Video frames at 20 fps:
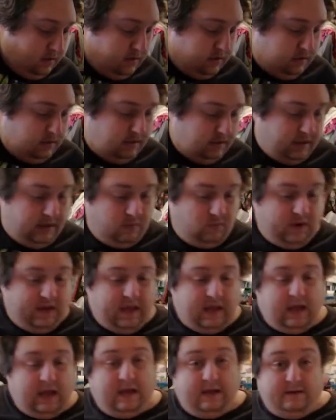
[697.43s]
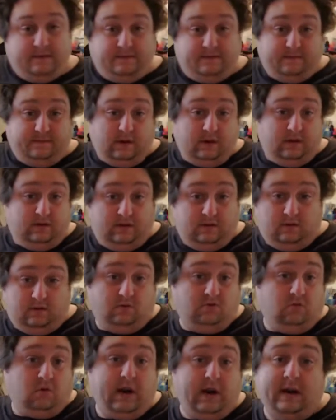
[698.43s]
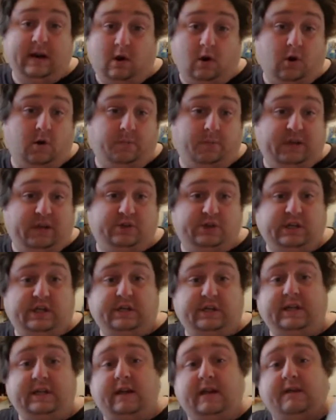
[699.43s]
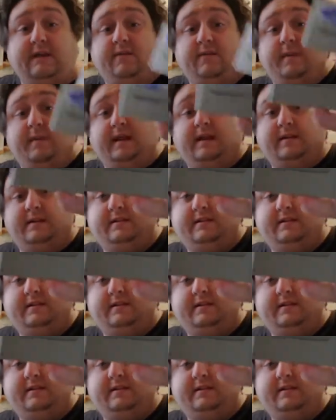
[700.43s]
Then we have a great RPG that never made it to the